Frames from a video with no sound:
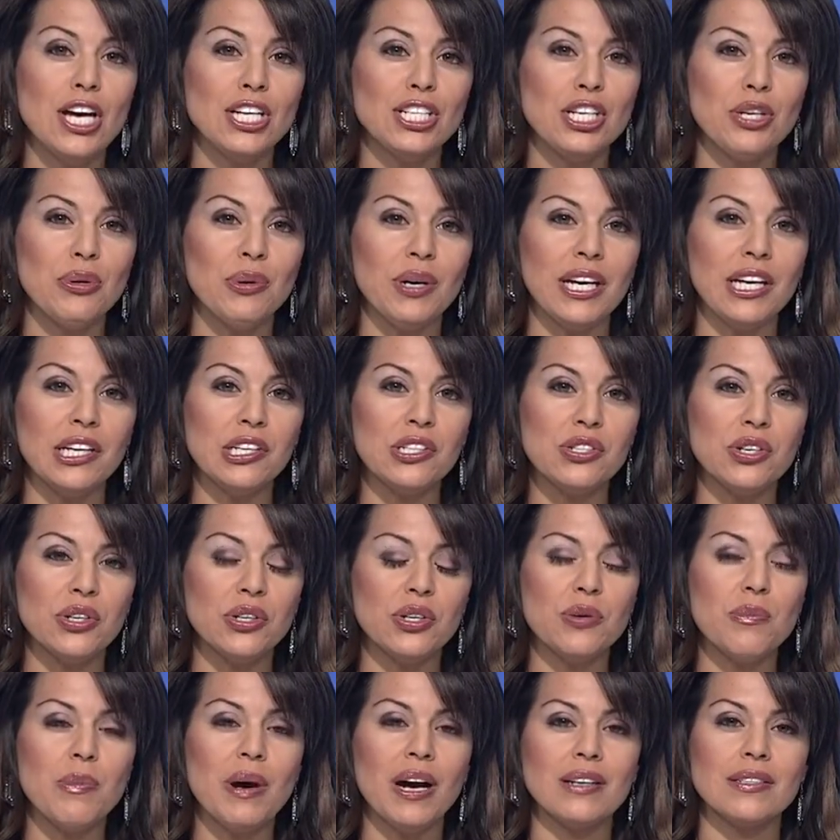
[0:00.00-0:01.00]
Two eastern
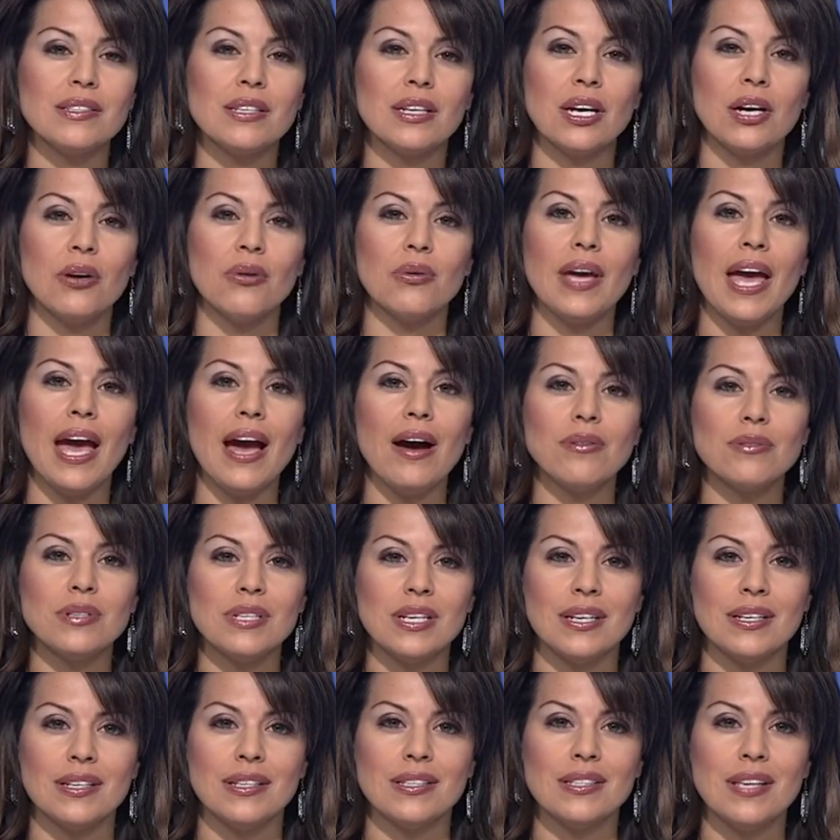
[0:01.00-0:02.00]
New Mexico
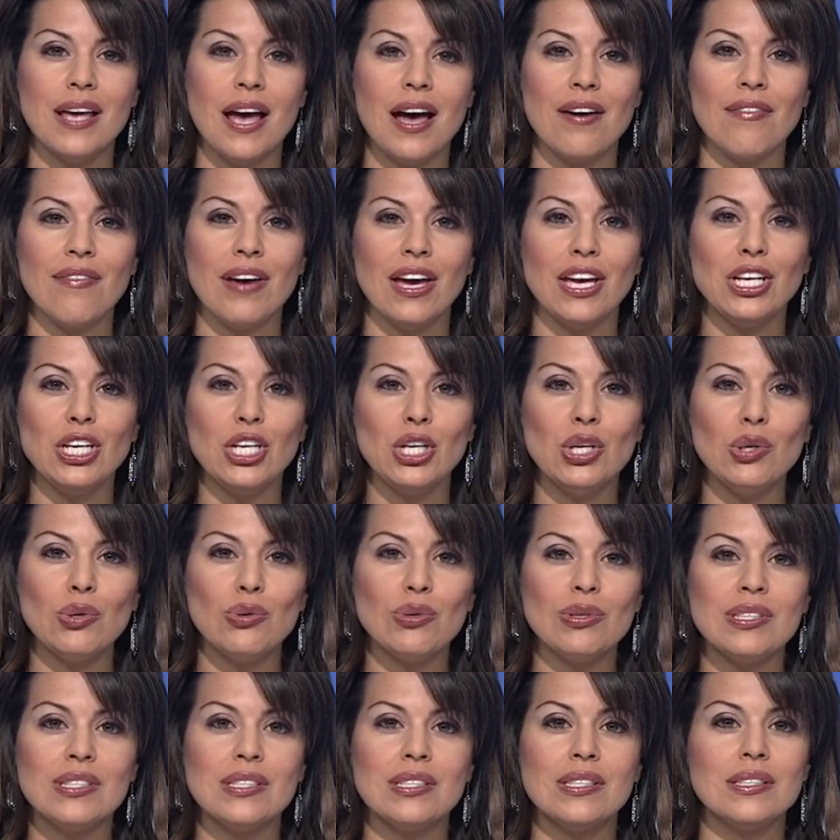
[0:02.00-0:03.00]
counties have a new
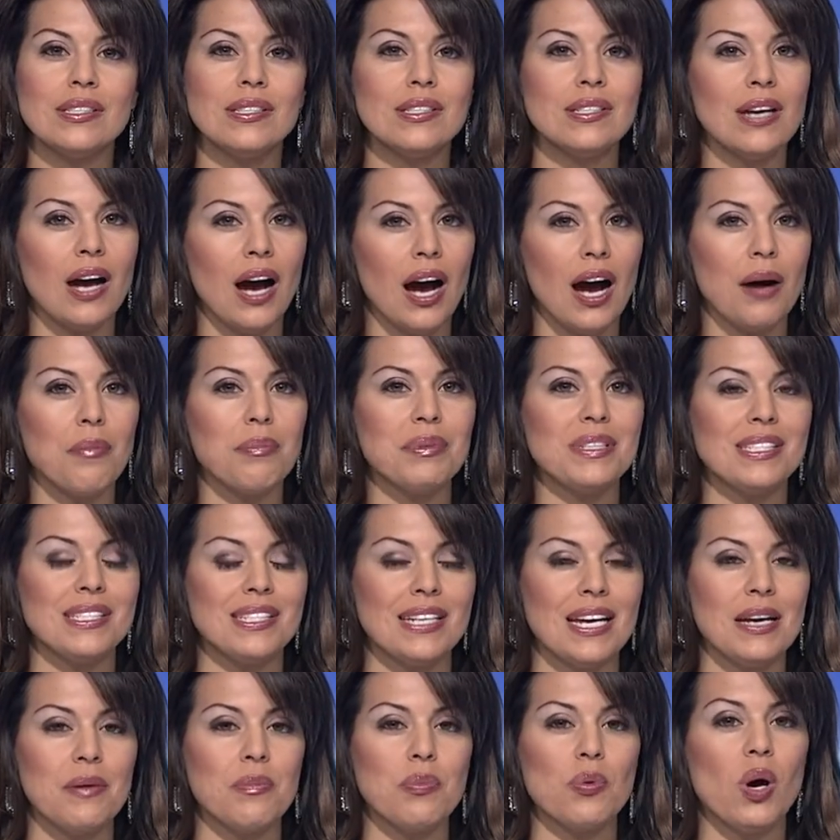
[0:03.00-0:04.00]
top
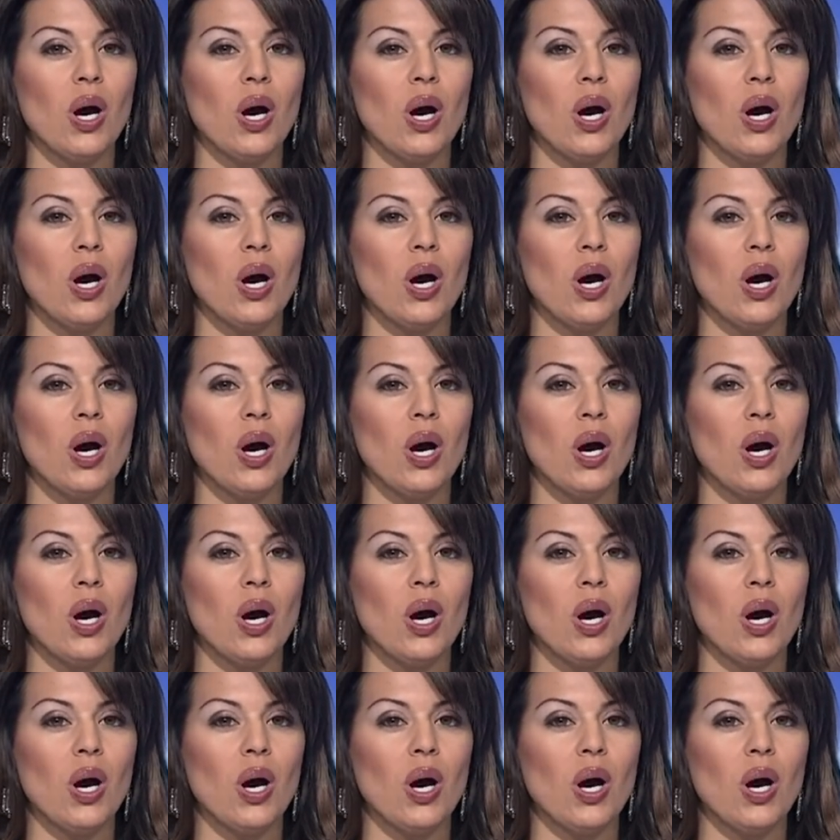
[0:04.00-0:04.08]
state